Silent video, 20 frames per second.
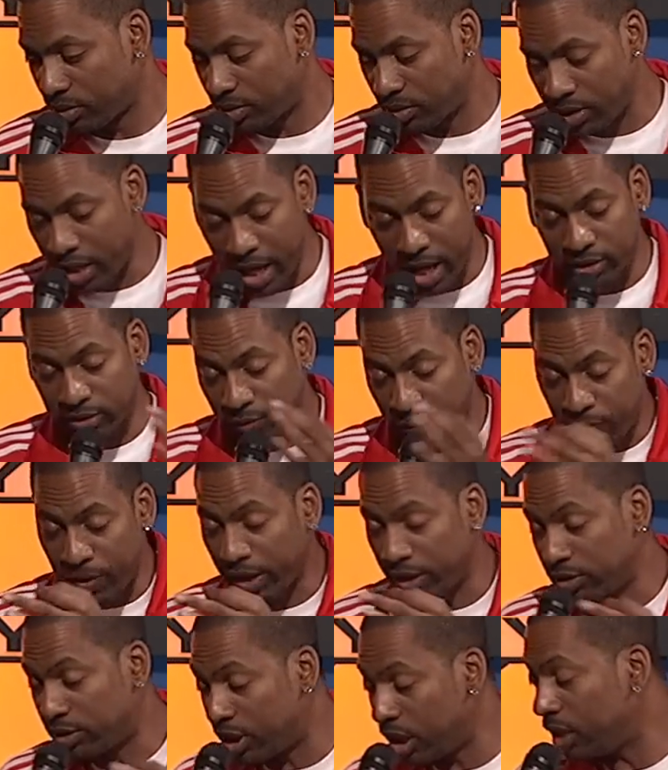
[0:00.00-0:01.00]
now it's a
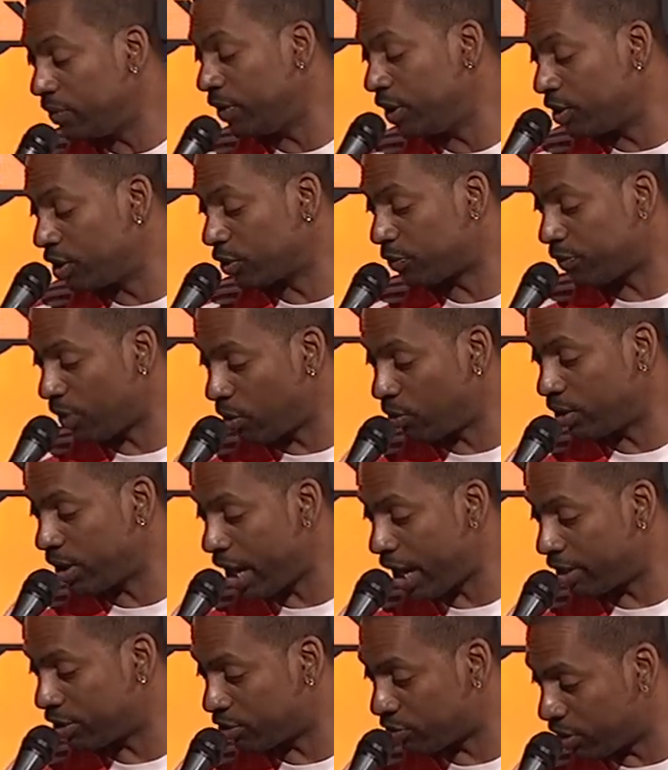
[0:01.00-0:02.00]
TV just floating
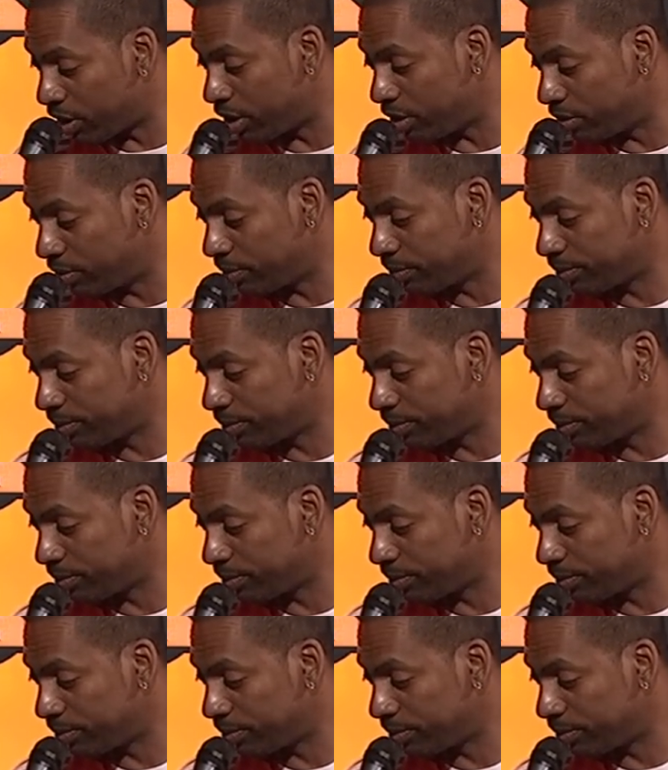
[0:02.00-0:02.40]
down the street.